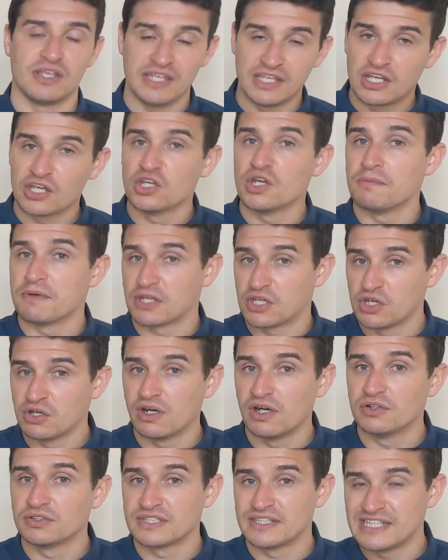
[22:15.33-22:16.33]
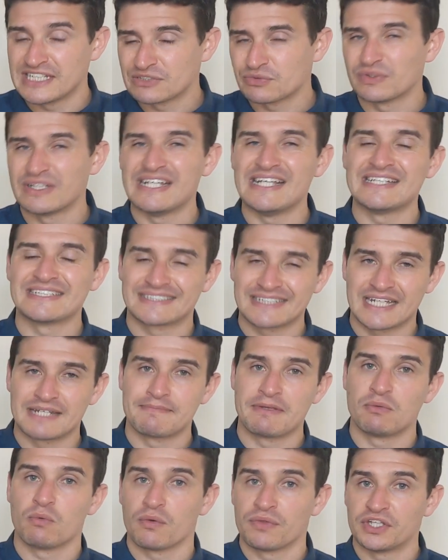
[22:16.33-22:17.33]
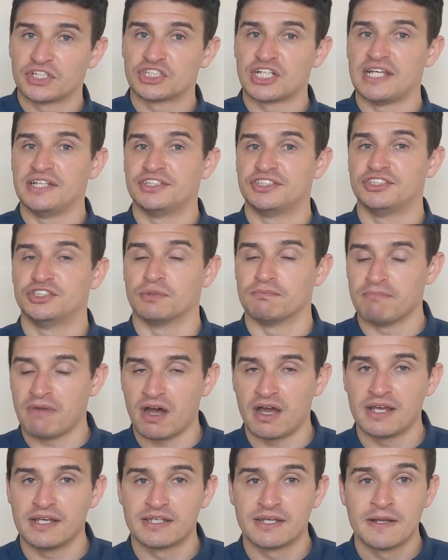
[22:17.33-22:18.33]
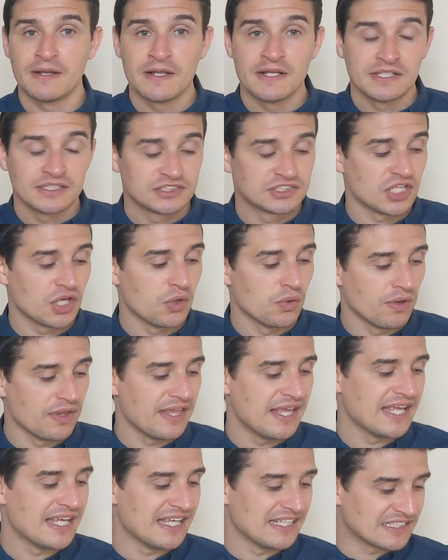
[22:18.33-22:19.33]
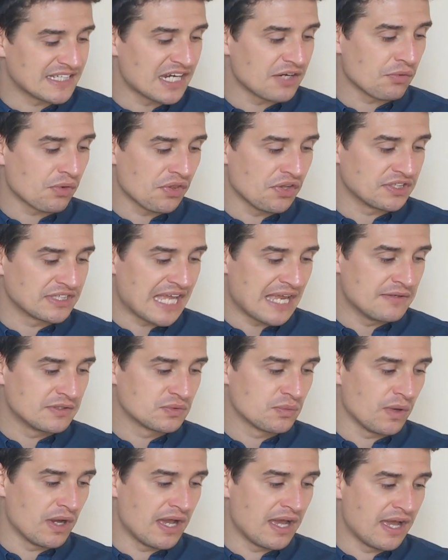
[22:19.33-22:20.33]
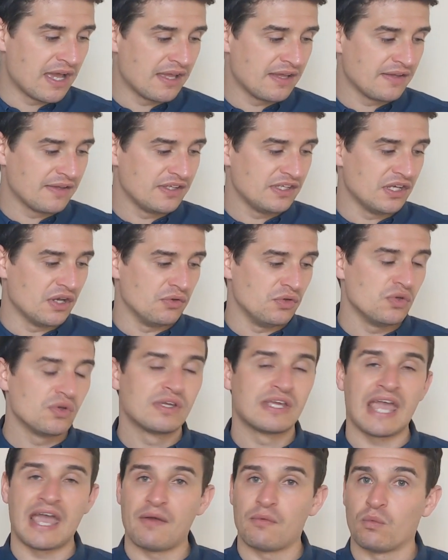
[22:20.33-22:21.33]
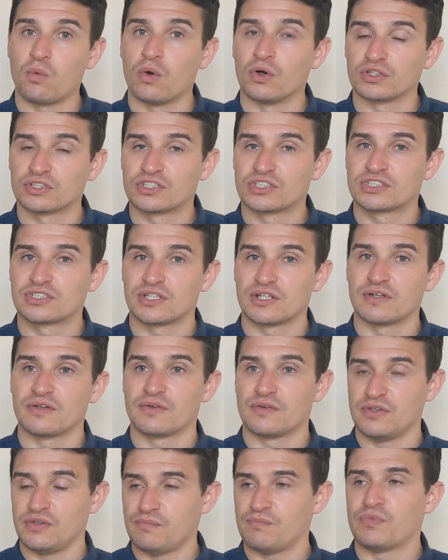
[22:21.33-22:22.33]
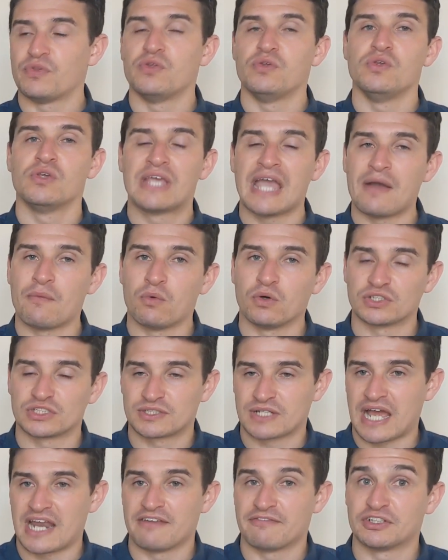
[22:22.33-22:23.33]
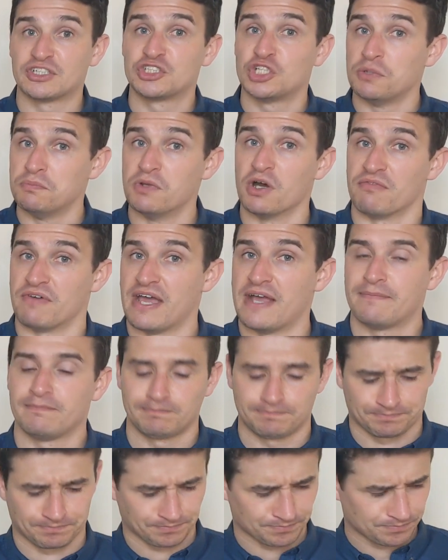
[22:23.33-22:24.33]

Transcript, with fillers: economic euros, then this one isn't going to be one that changes your mind. So it's kind of one of those games where, you know, you get what's kind of assumed of it.